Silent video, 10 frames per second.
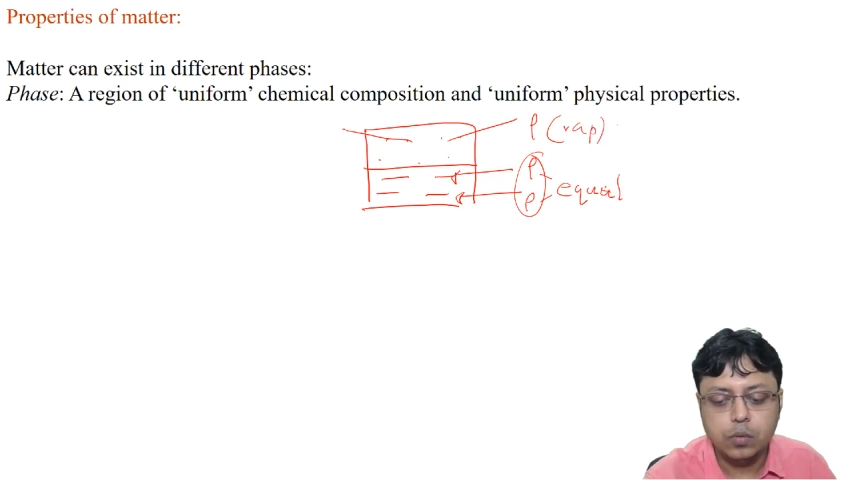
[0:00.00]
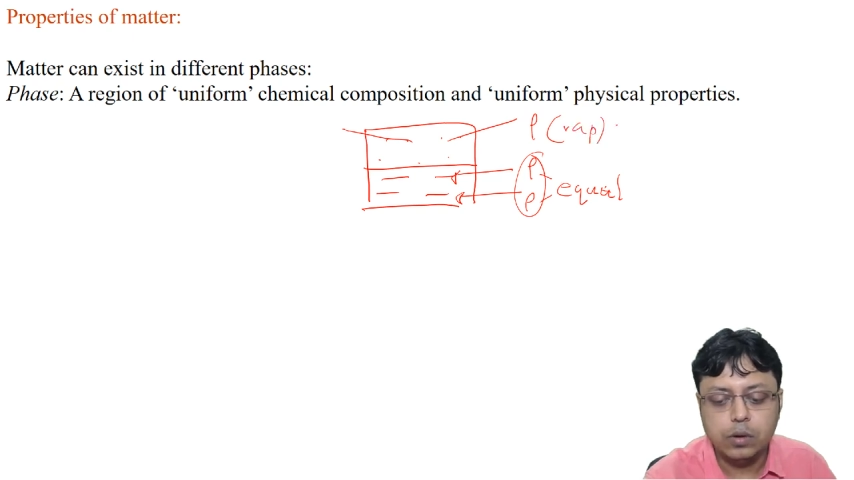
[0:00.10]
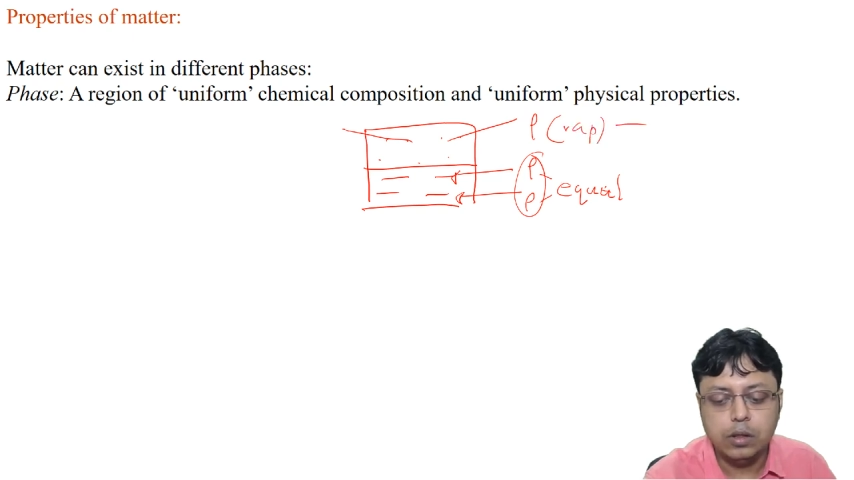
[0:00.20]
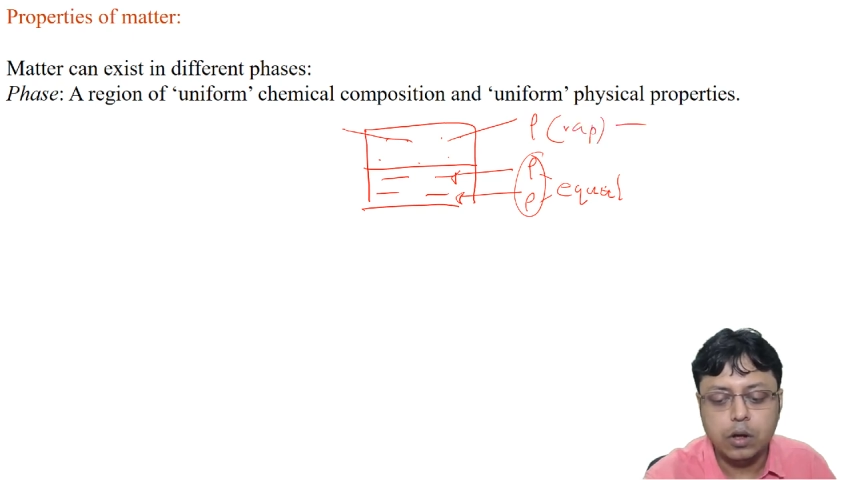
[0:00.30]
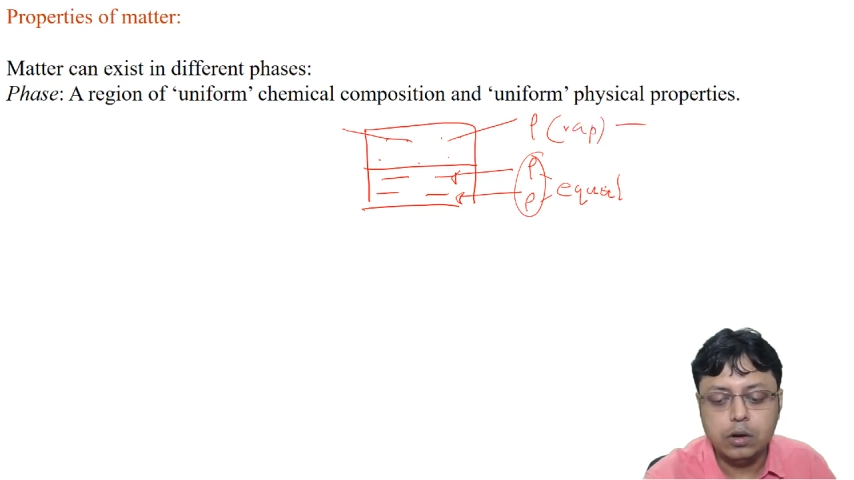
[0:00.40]

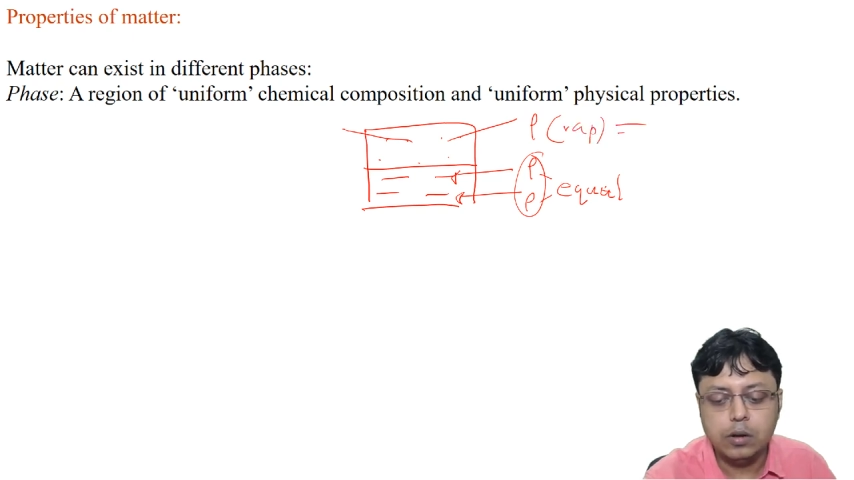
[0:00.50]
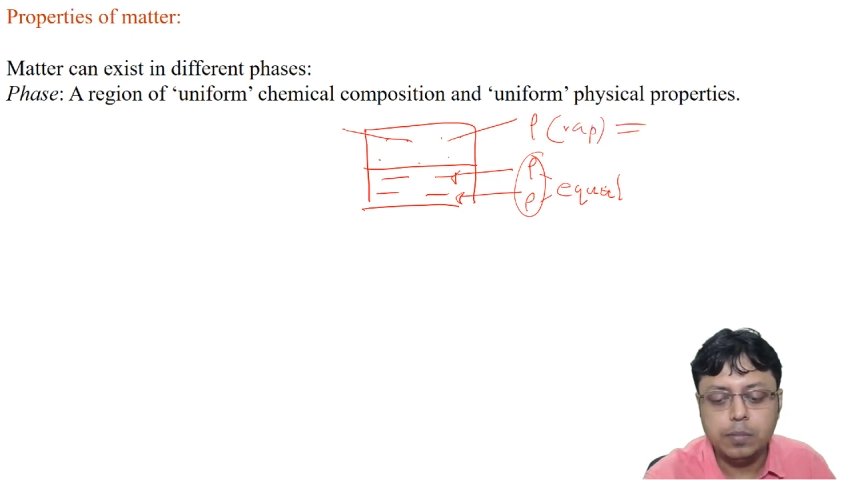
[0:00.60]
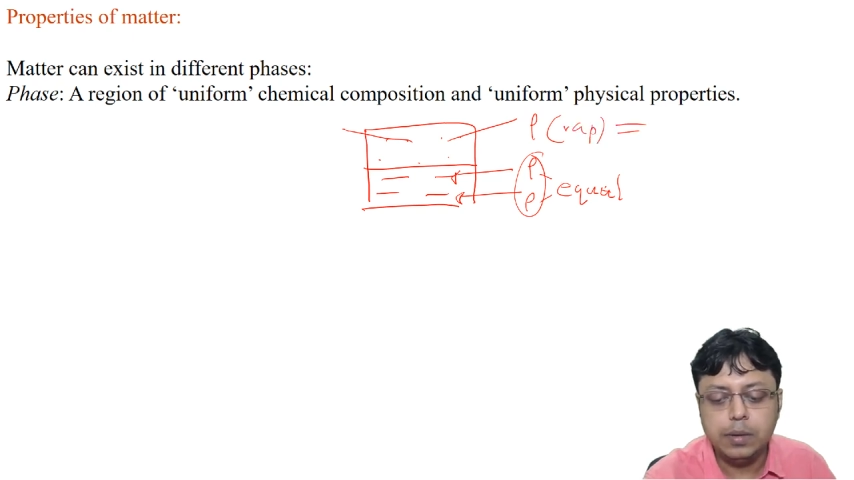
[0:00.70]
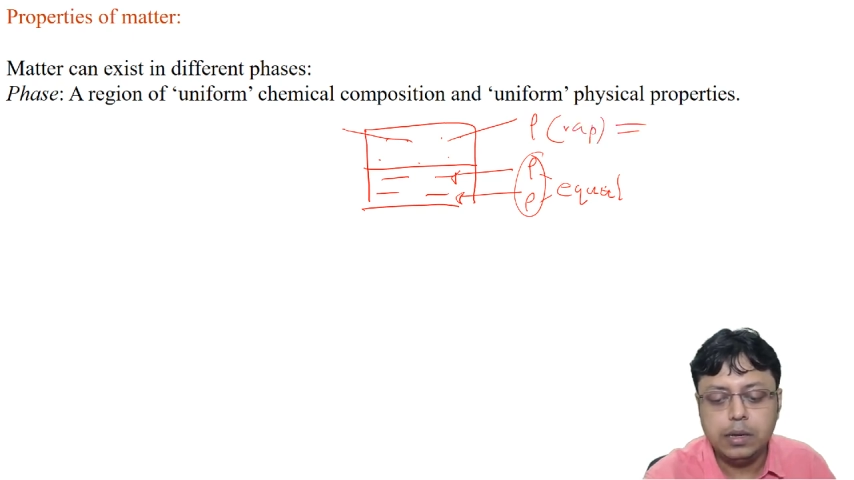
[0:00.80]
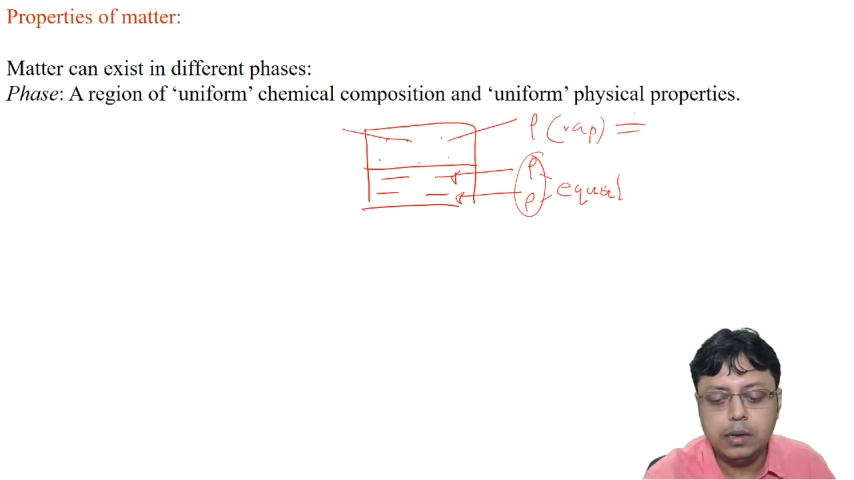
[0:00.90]
will
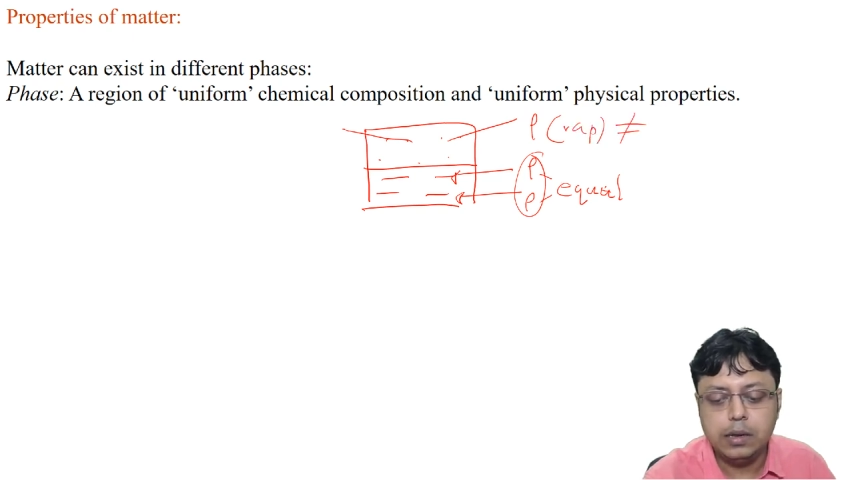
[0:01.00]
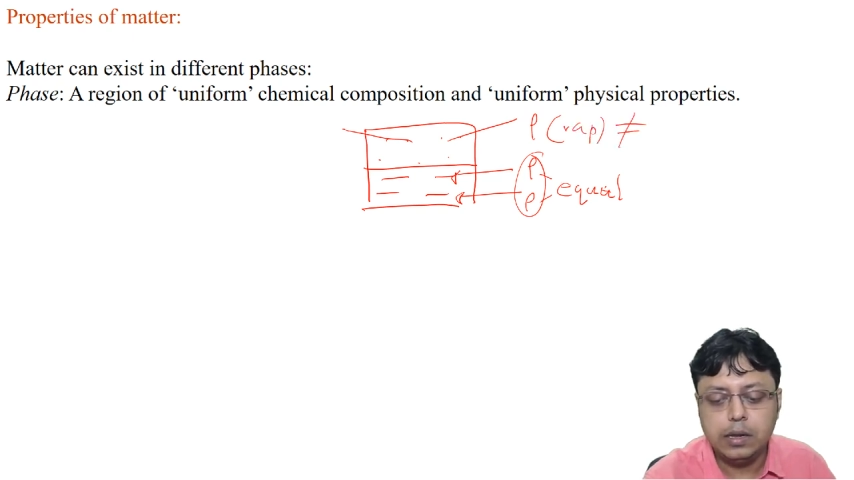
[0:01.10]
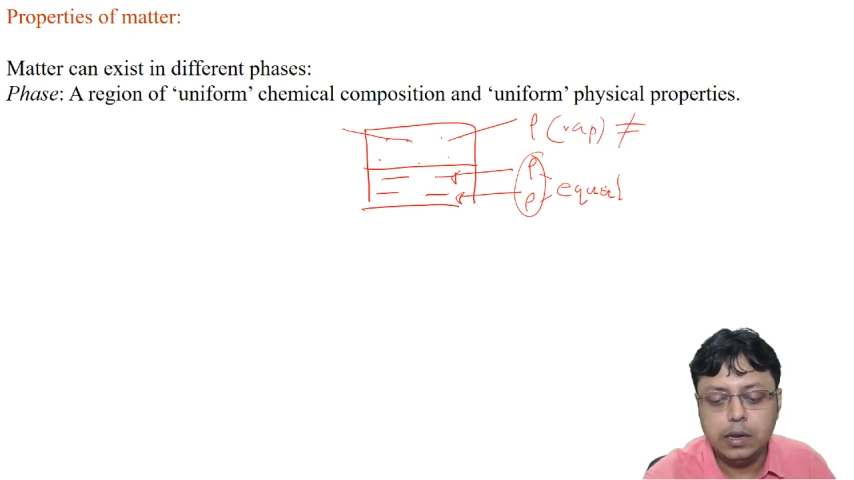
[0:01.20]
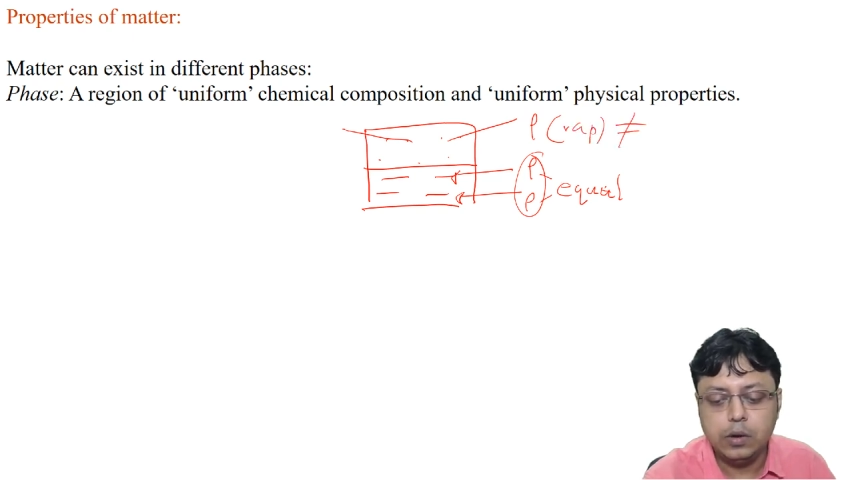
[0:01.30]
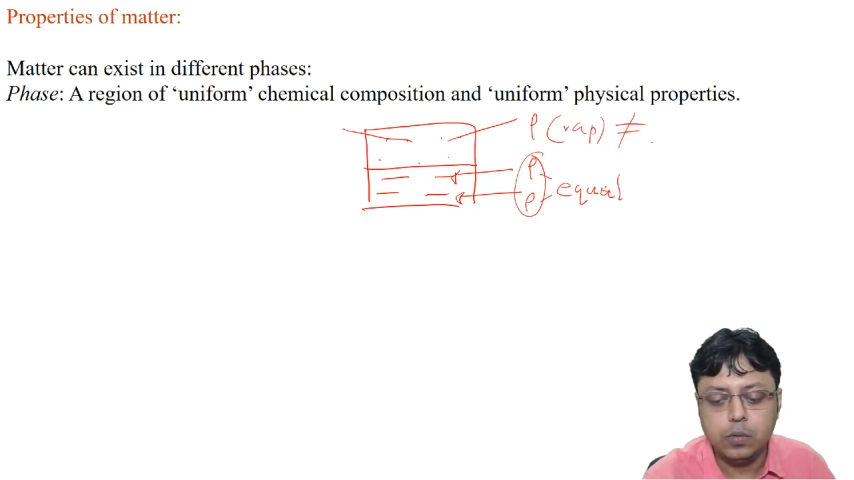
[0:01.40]
not
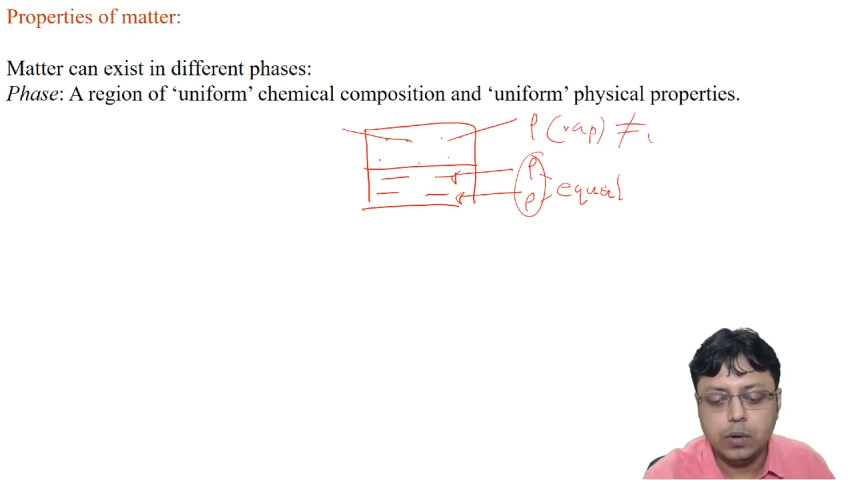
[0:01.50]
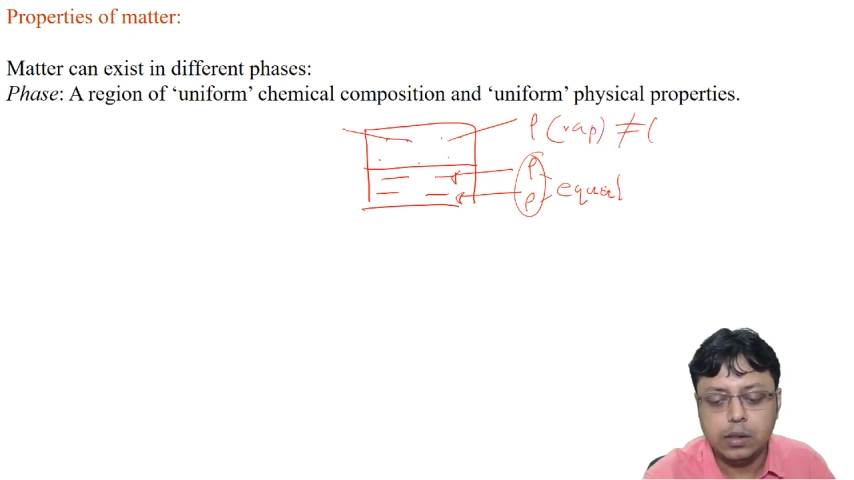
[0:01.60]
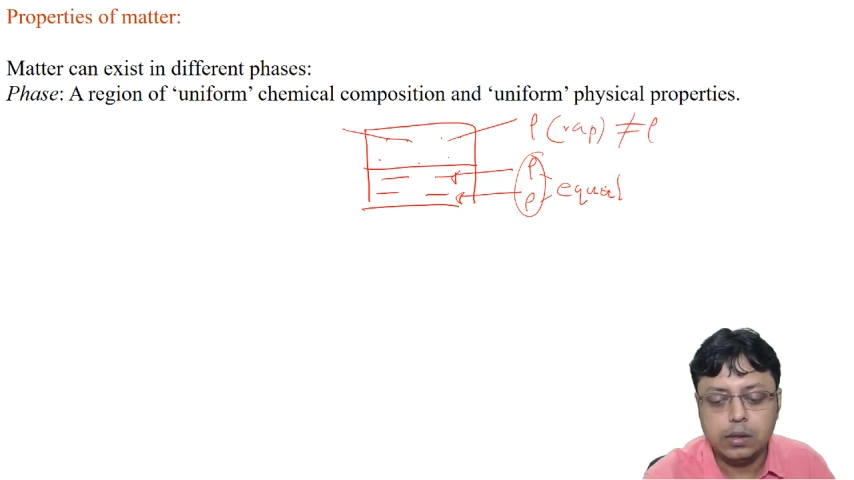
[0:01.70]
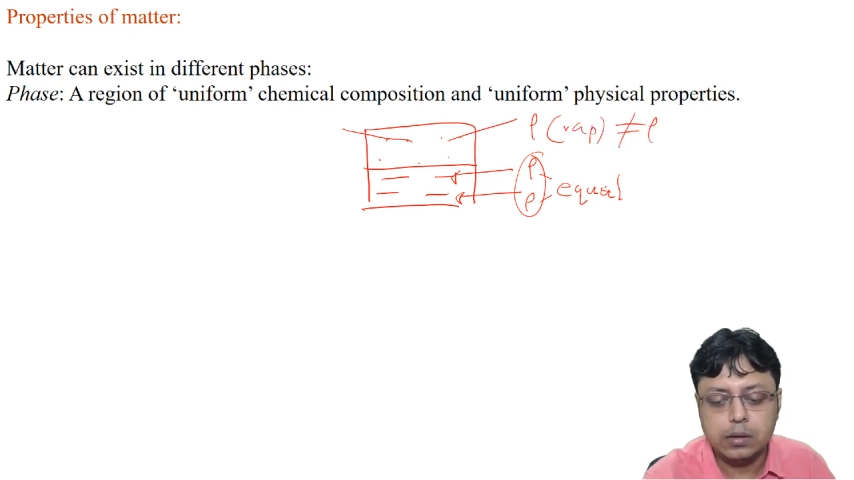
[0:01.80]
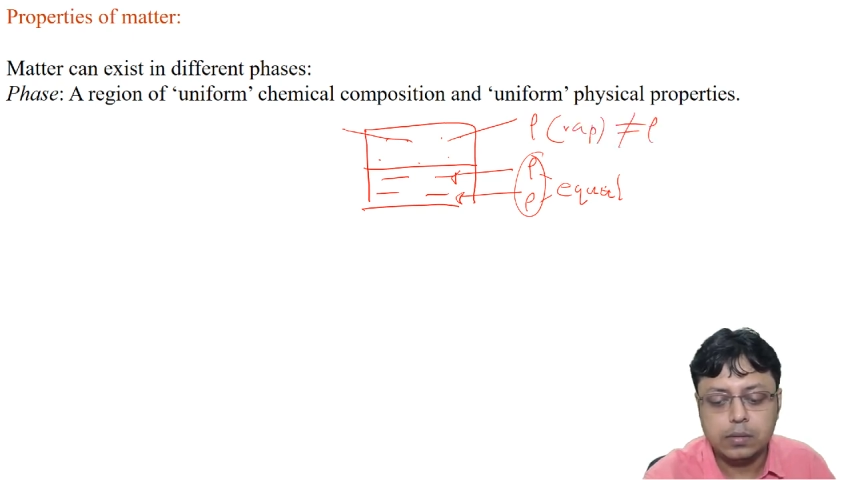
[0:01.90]
be
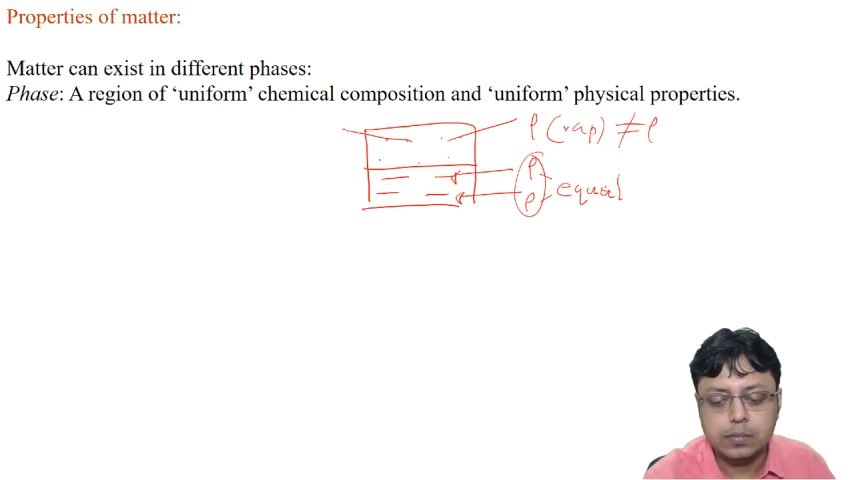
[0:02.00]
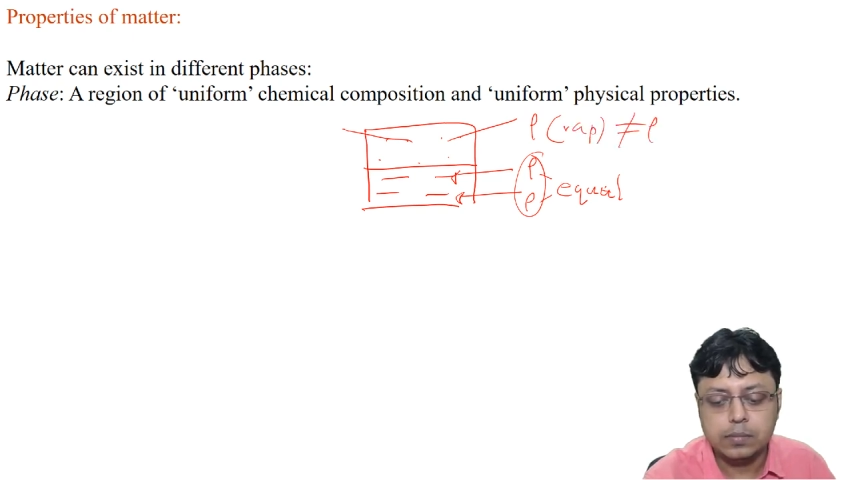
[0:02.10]
equal,